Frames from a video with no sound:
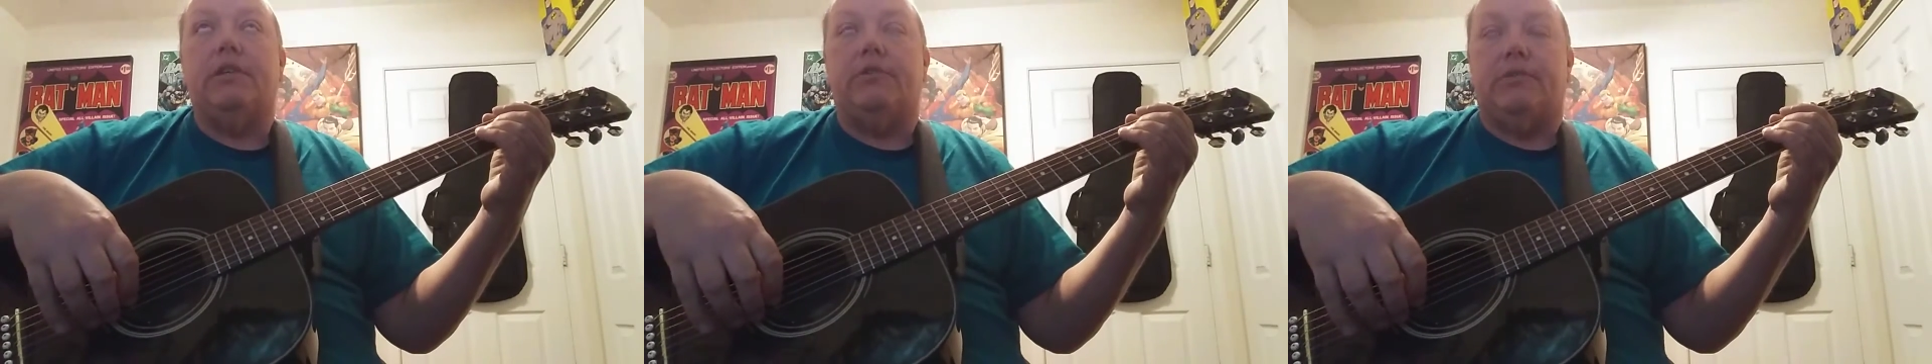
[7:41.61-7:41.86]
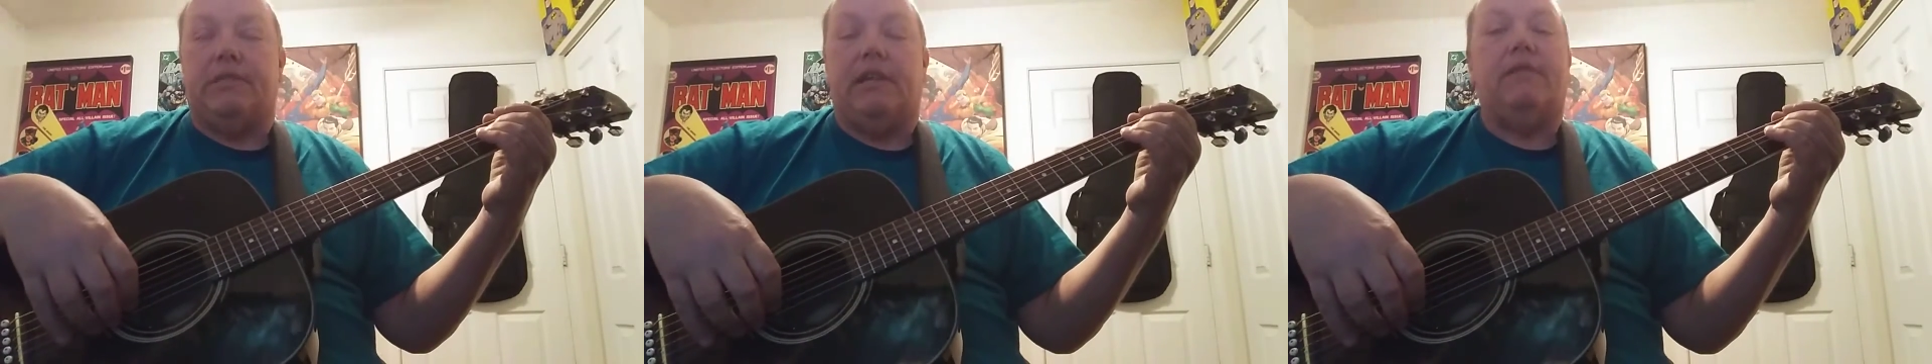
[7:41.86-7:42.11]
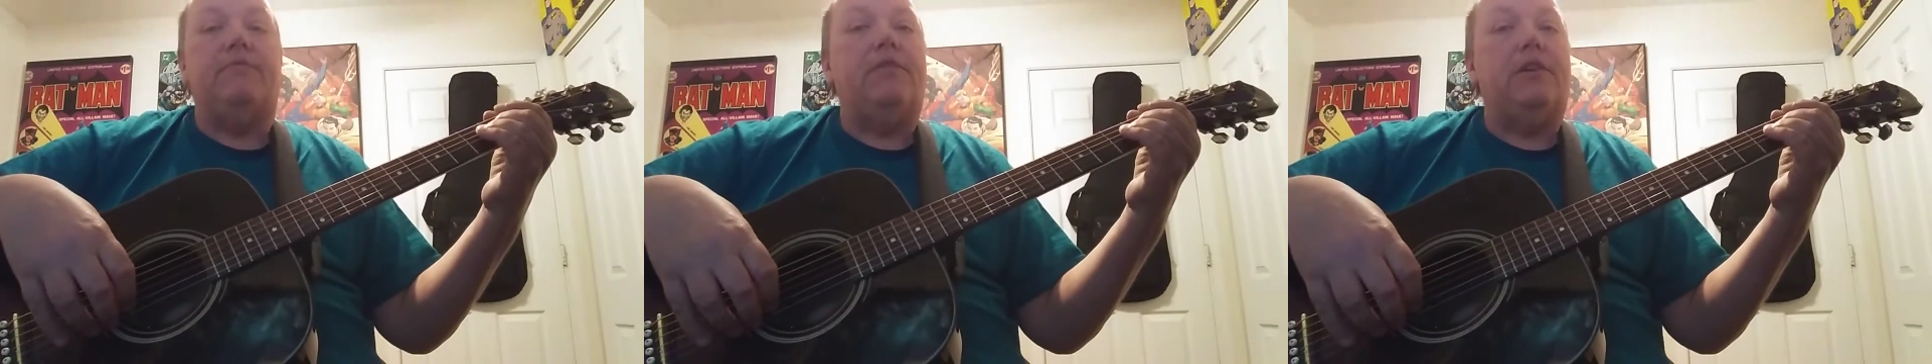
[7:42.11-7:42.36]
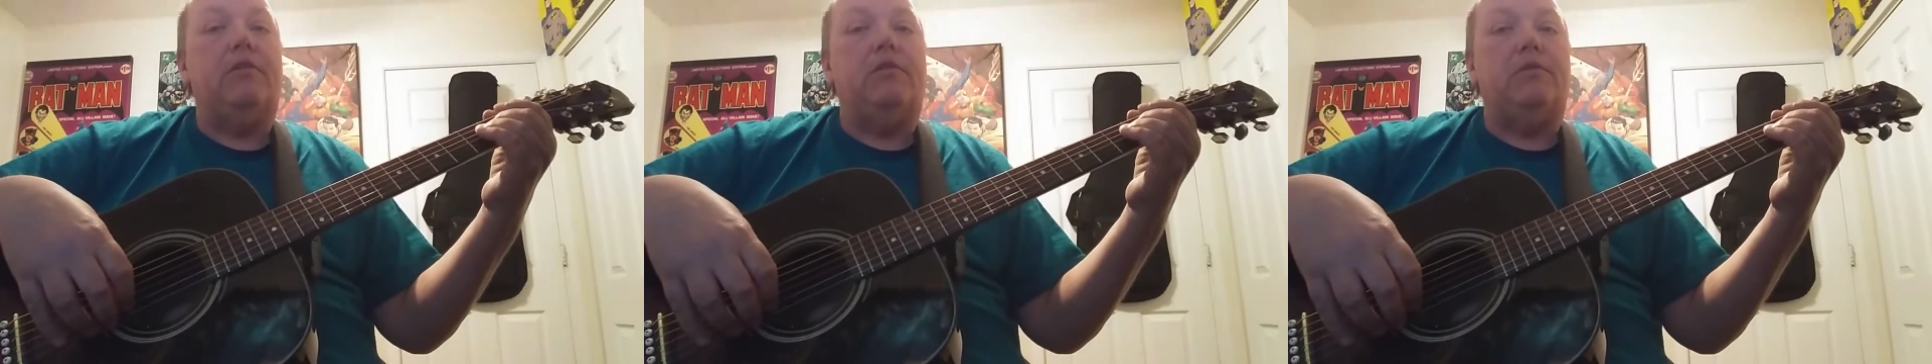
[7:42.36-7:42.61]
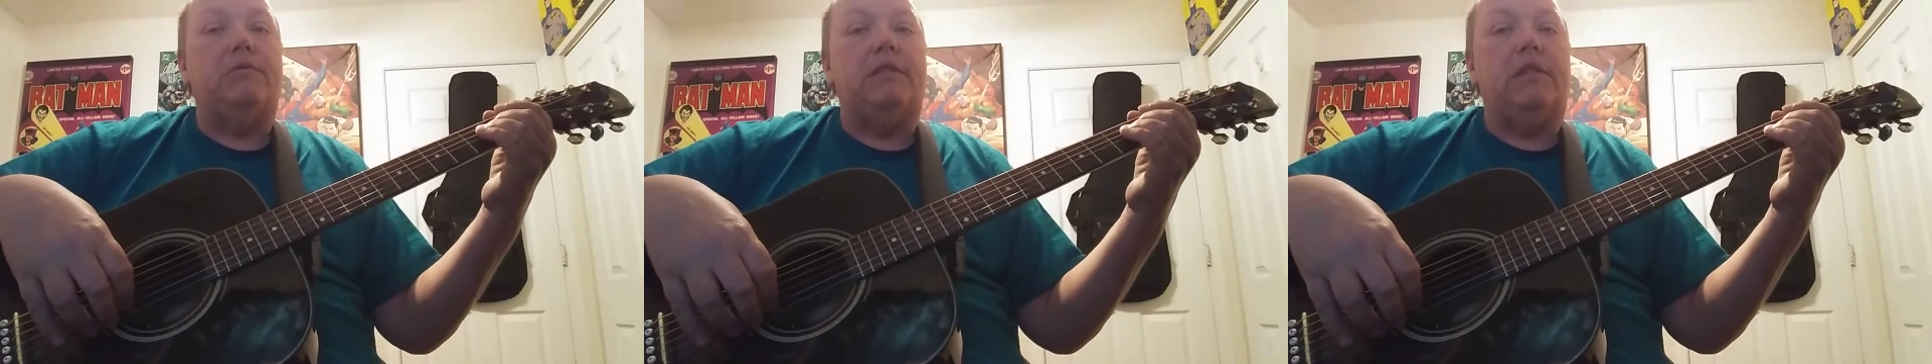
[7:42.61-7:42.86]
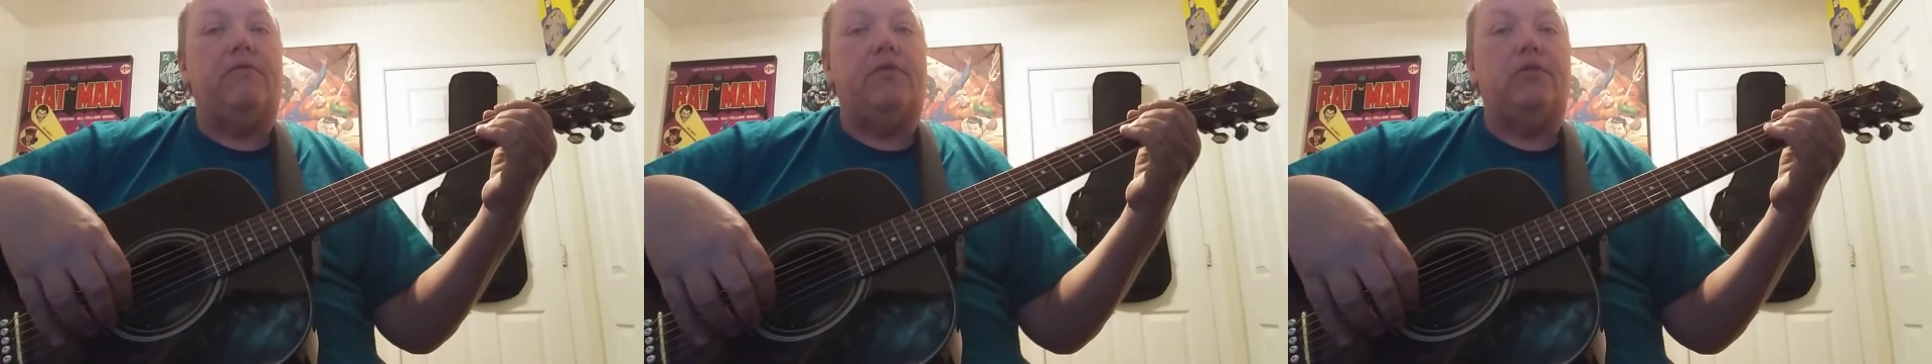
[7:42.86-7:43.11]
your 2nd finger goes
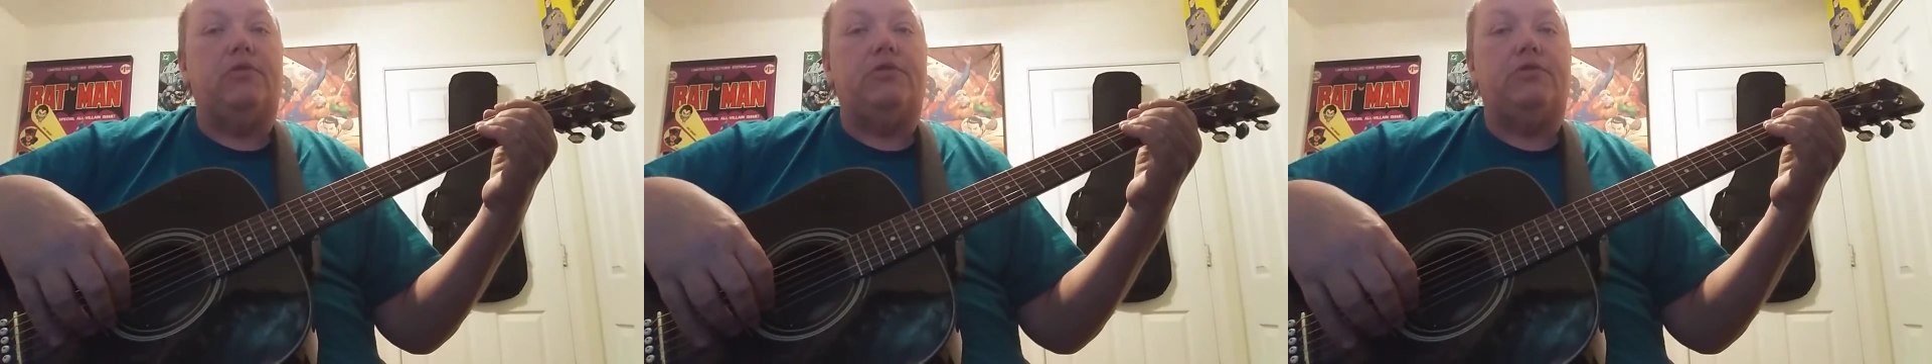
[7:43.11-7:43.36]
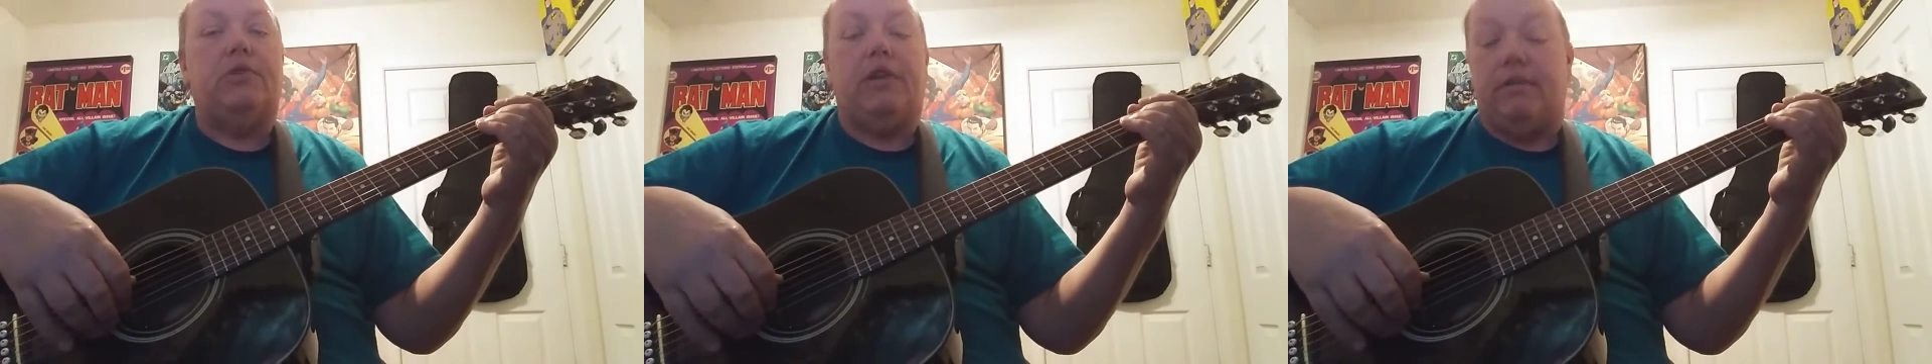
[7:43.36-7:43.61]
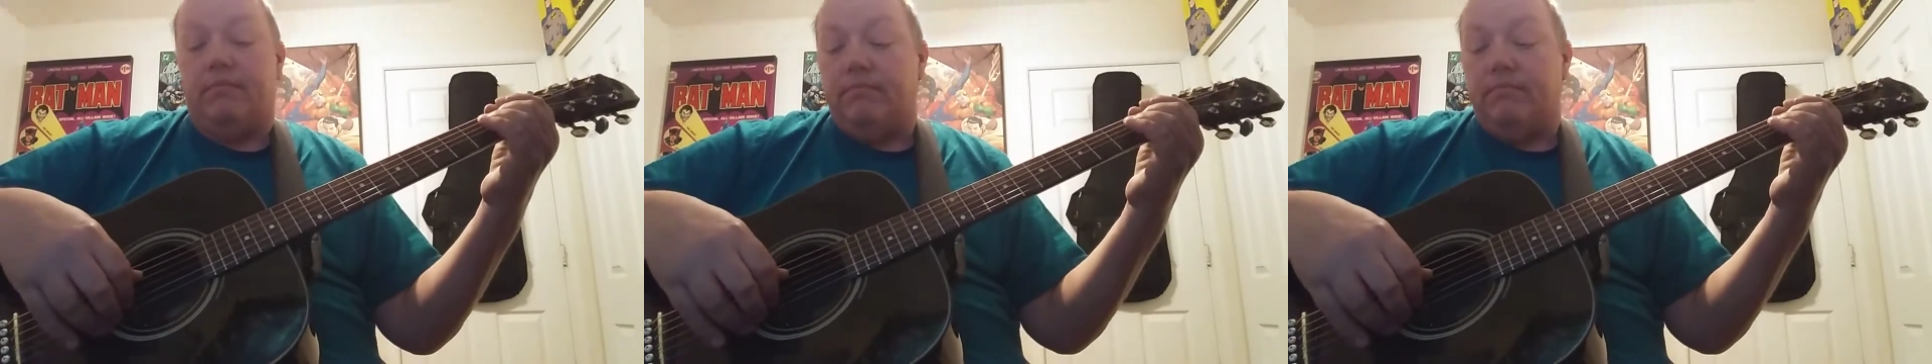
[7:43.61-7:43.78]
on the 1st string.